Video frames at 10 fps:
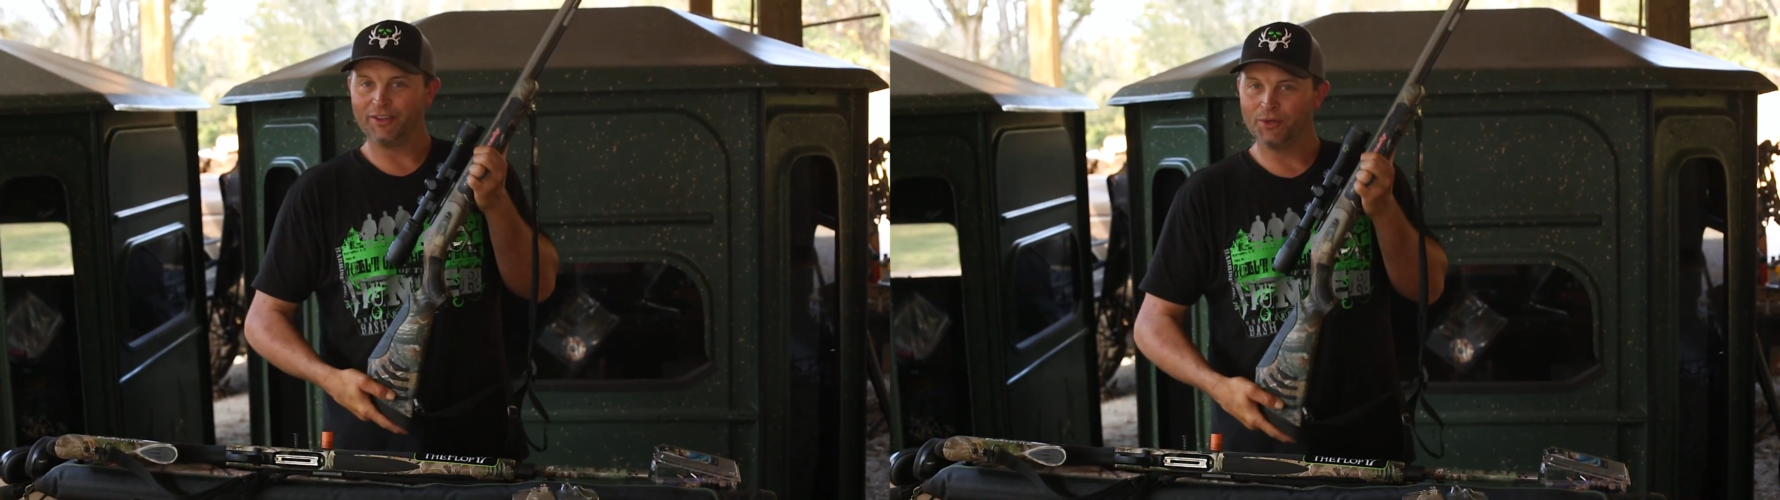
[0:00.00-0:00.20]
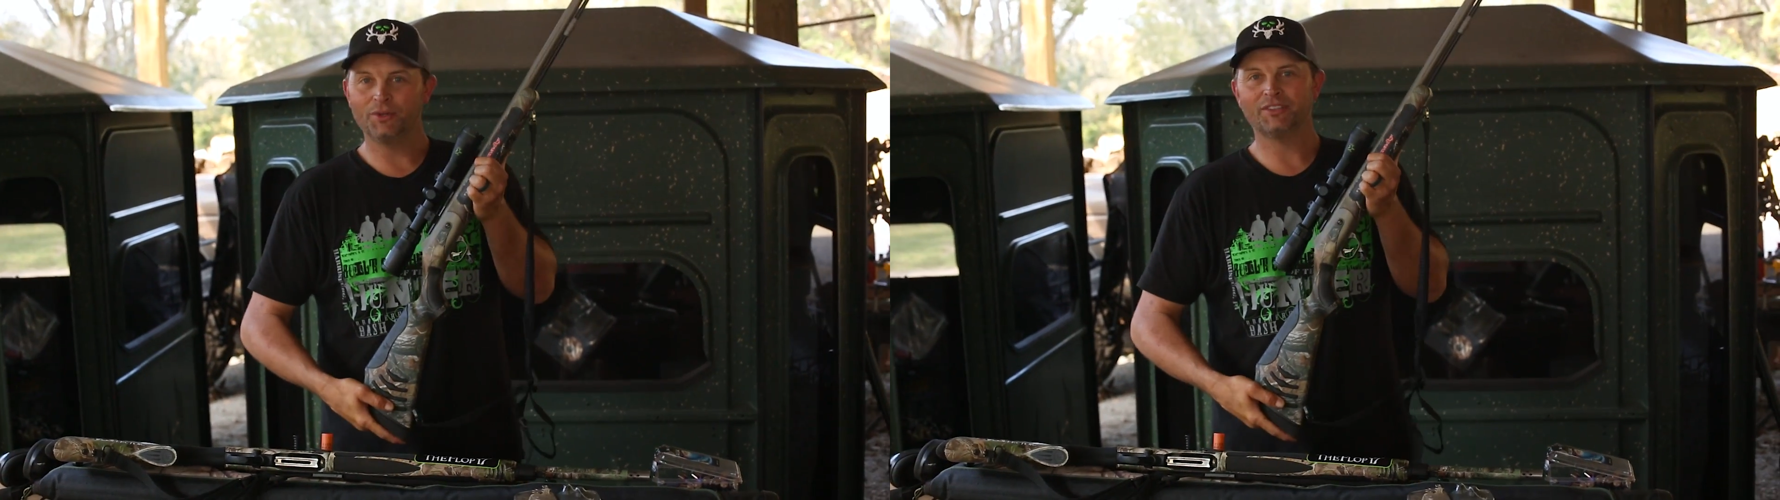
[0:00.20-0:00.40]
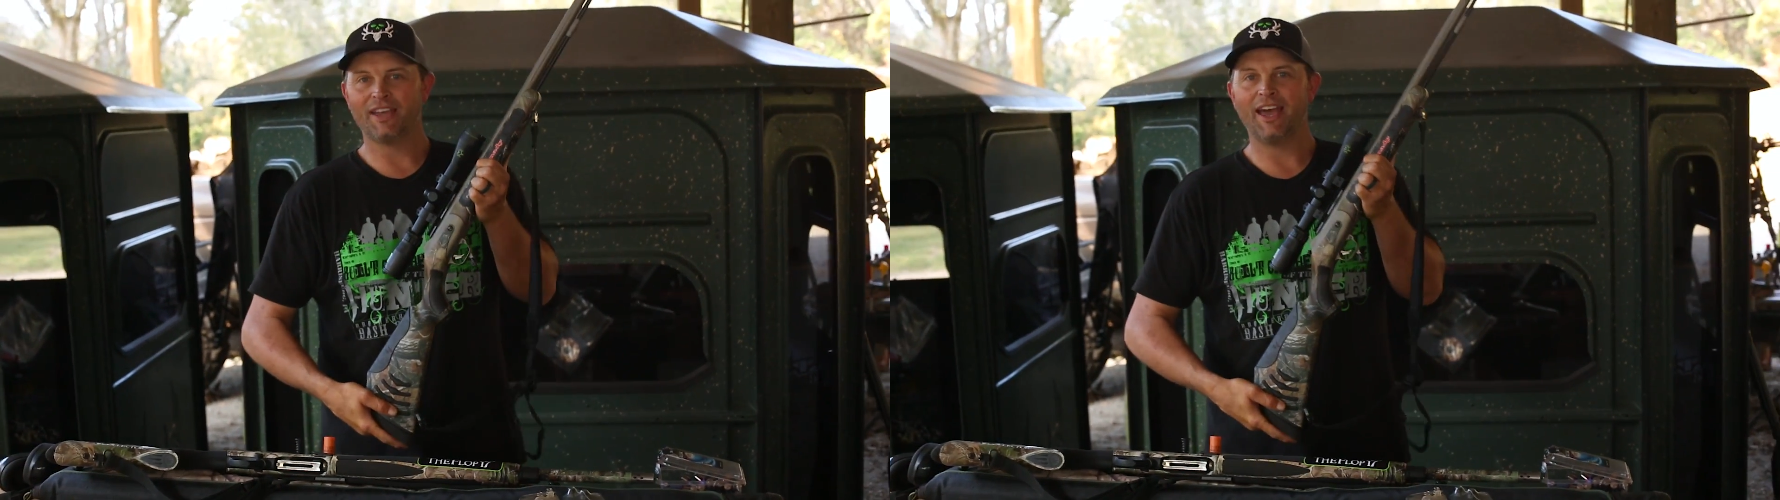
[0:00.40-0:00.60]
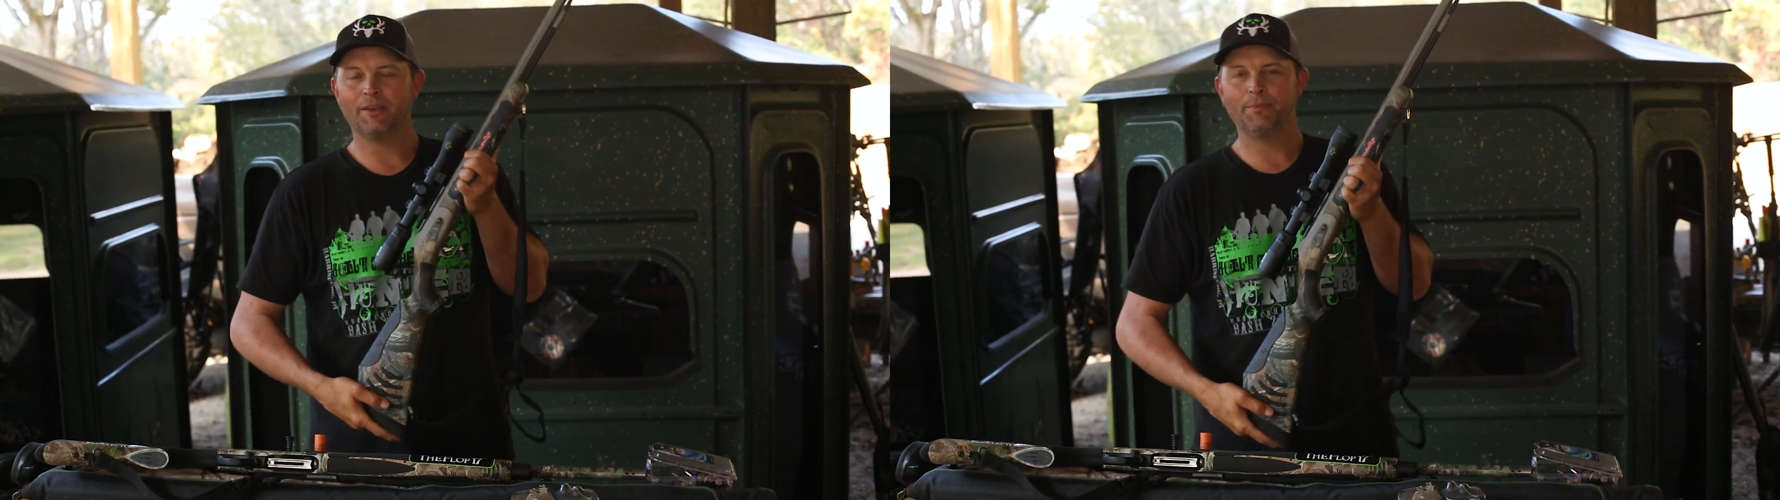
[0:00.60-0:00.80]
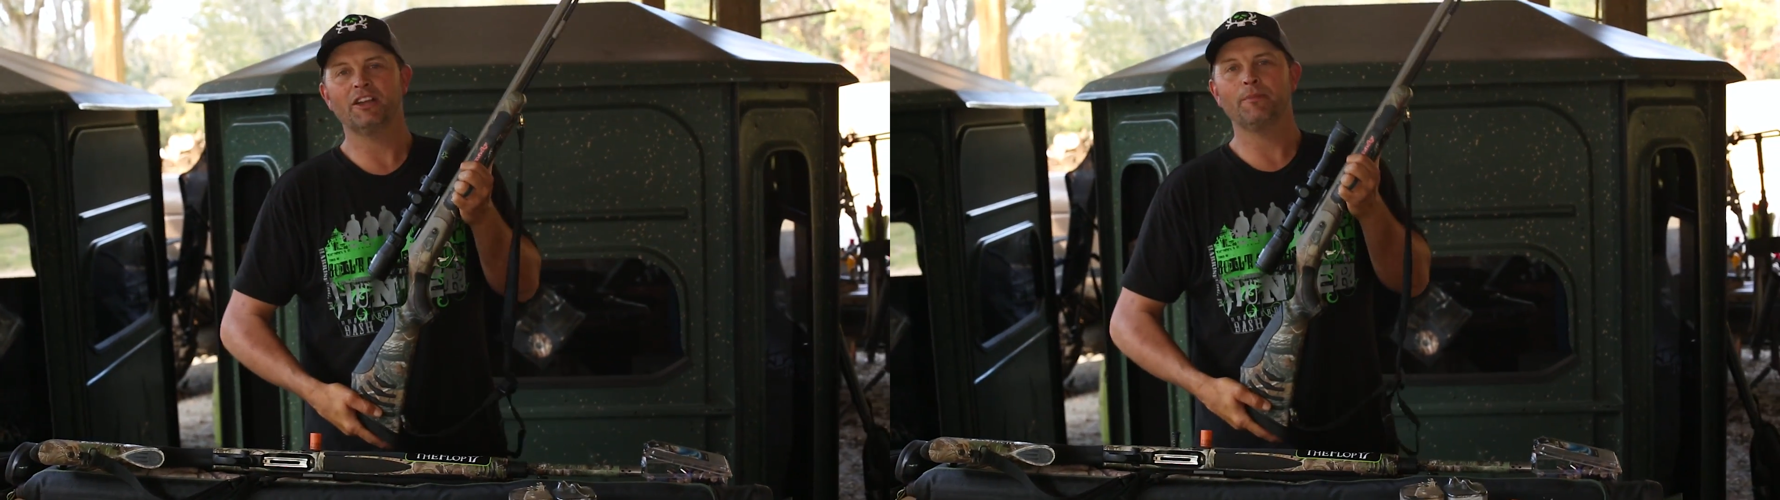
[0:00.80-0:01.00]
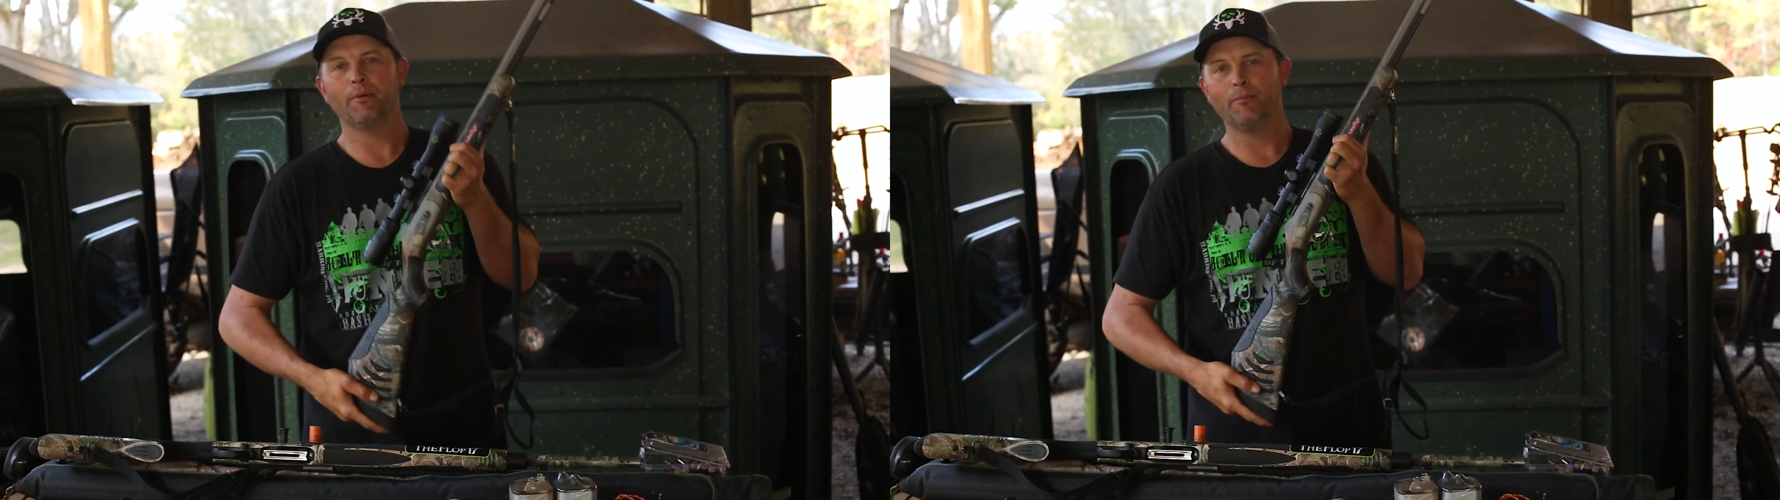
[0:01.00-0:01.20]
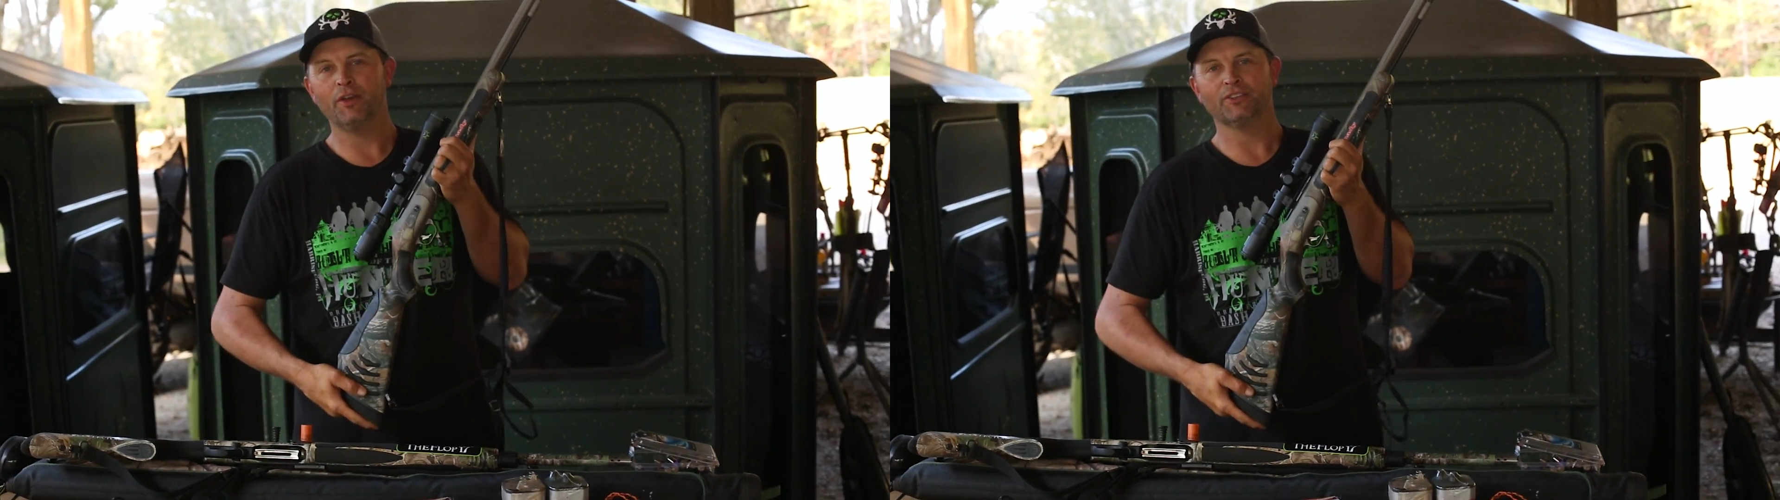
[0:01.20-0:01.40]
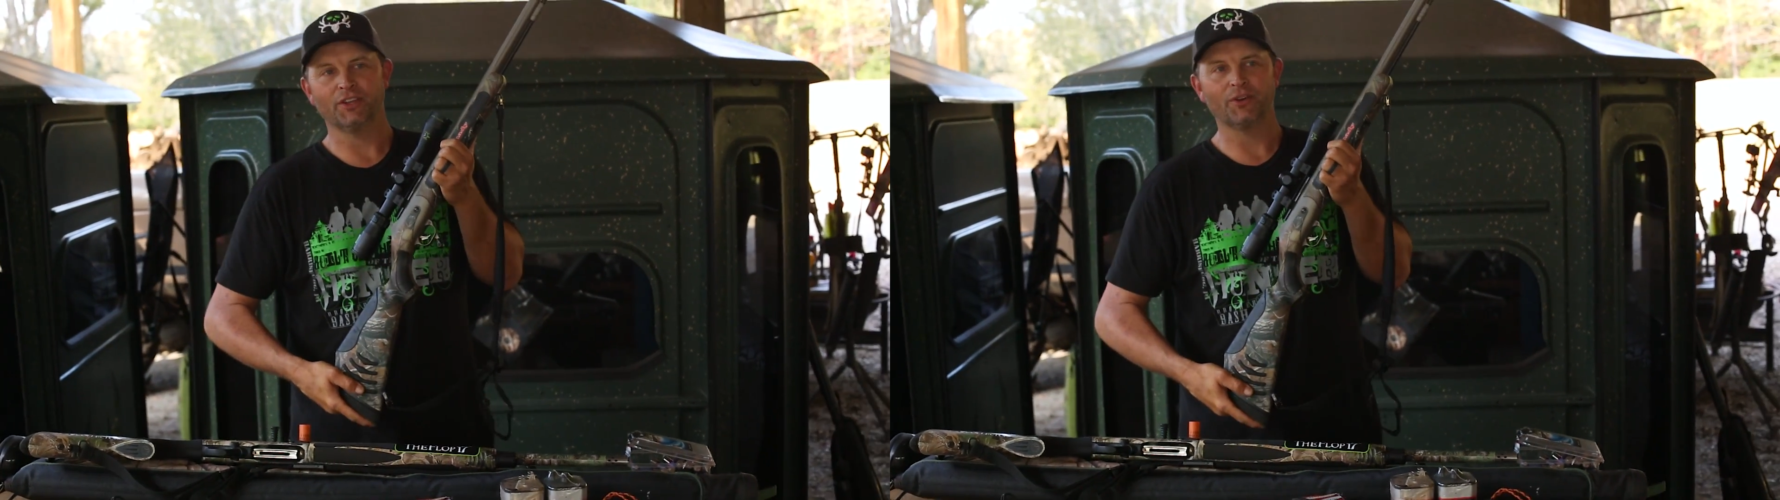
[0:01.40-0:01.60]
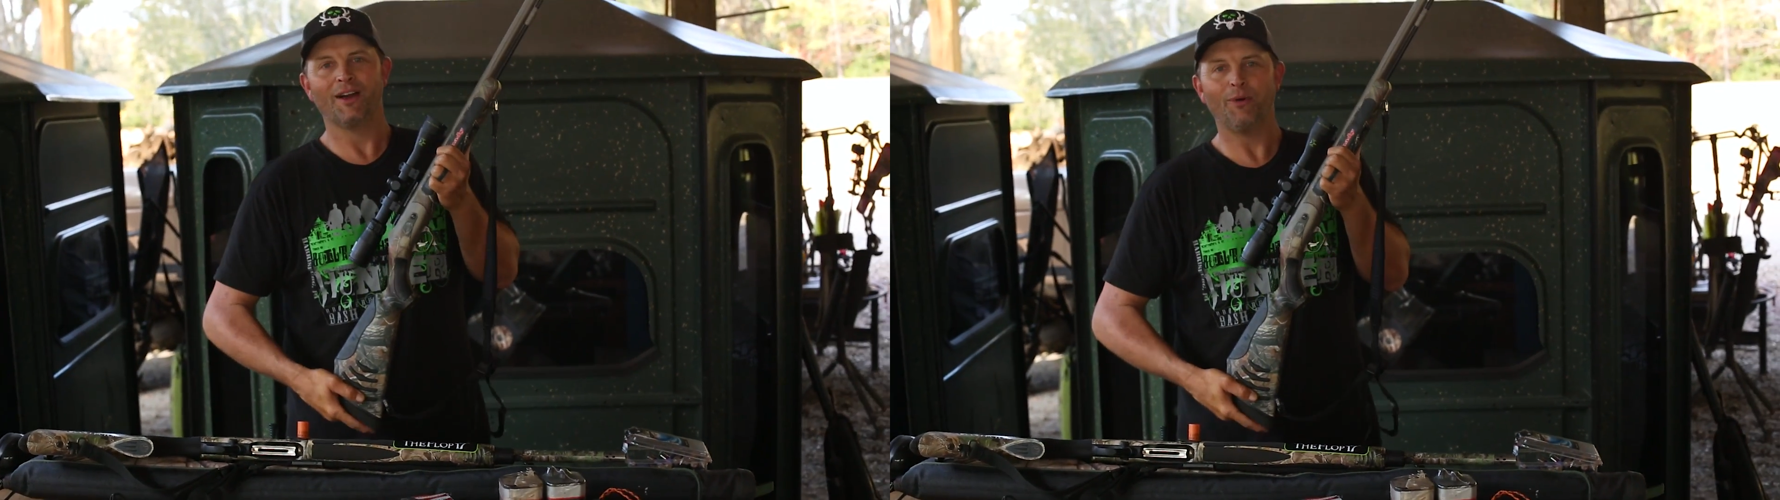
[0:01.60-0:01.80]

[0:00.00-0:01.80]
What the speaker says: do decide to pick up a muzzleloader,